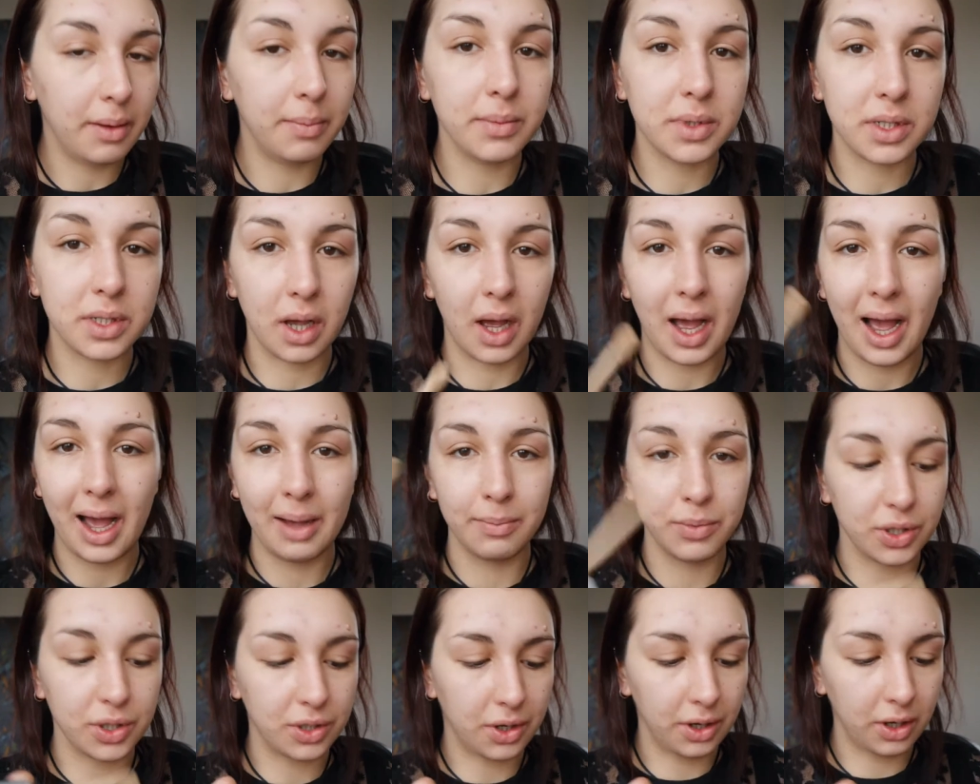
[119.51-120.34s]
So
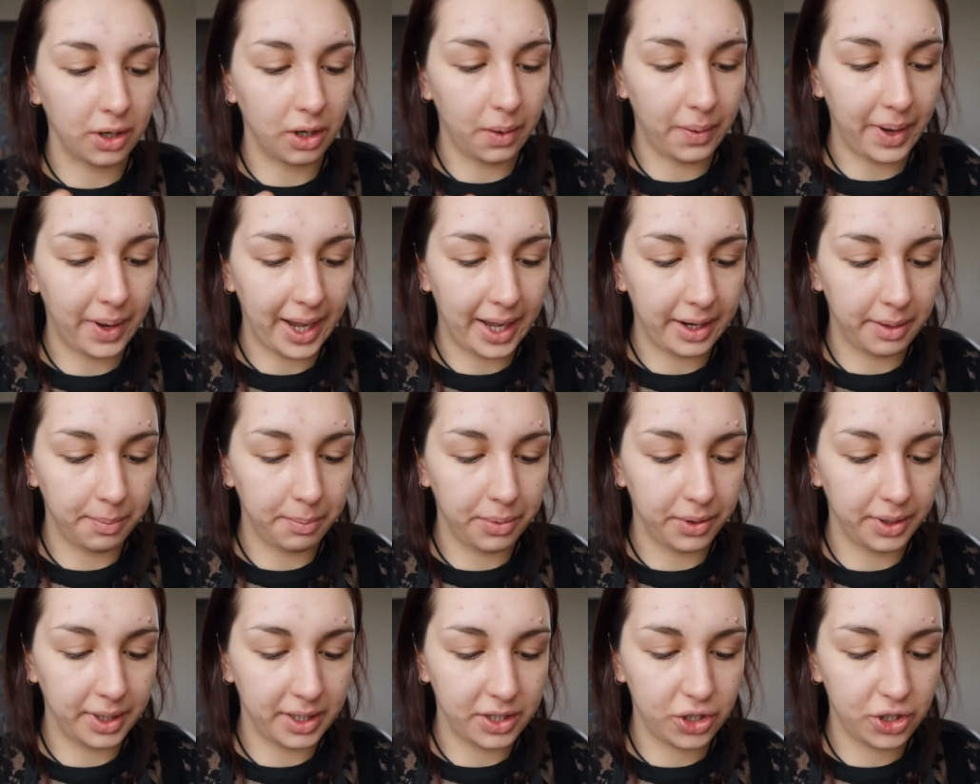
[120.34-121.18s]
I'm just going to go ahead and
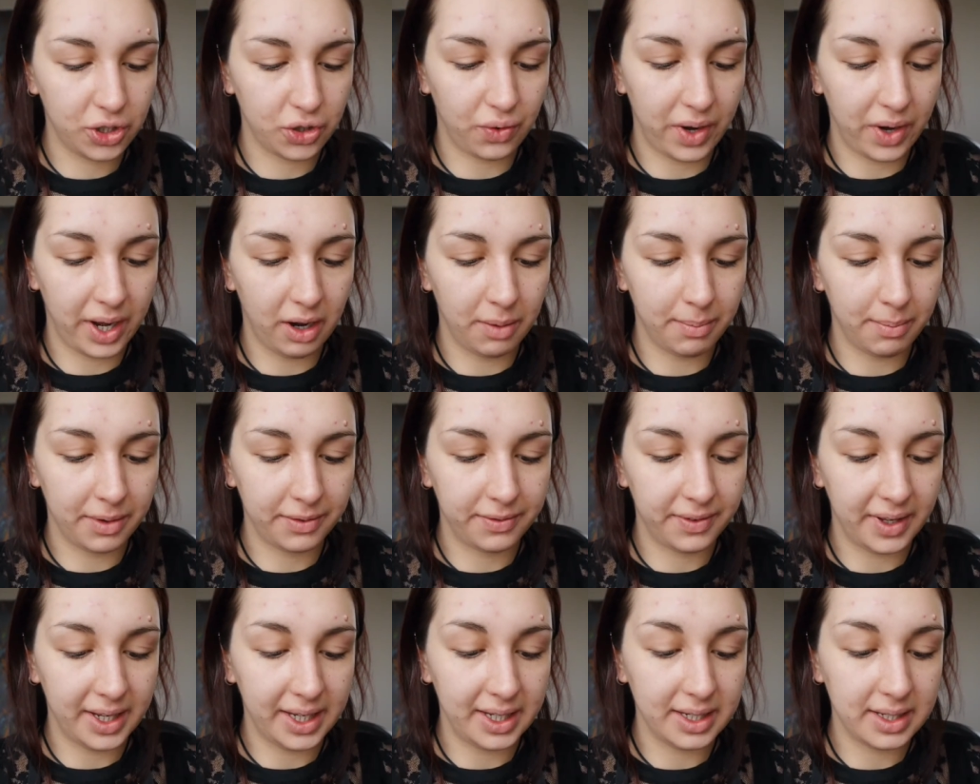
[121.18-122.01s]
put this straight on my
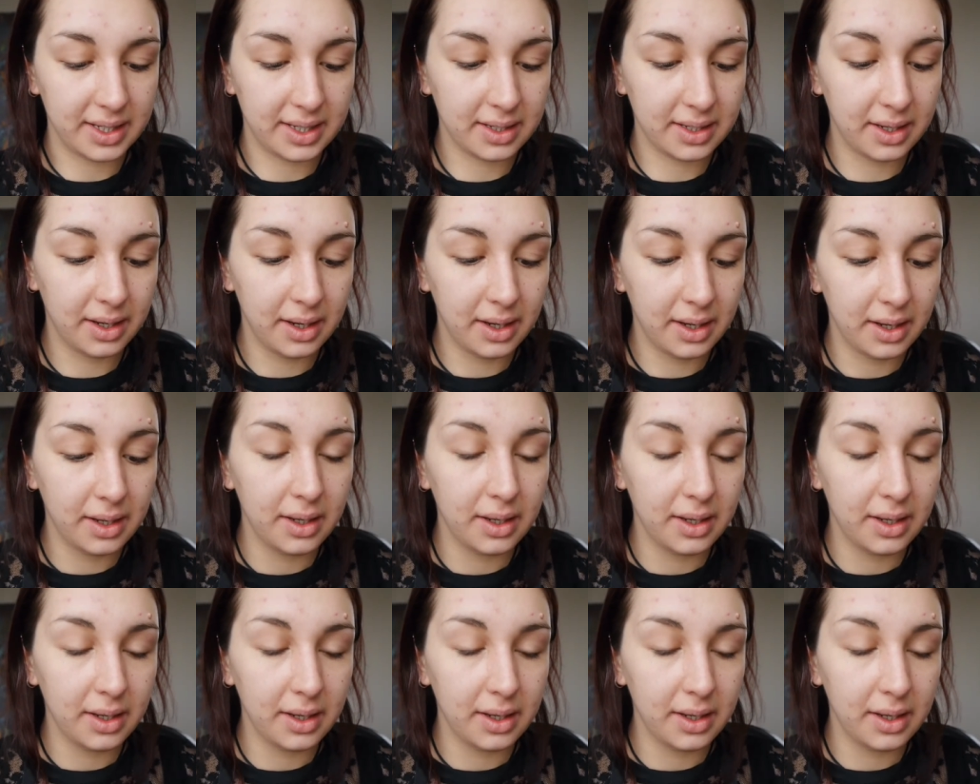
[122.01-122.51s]
face.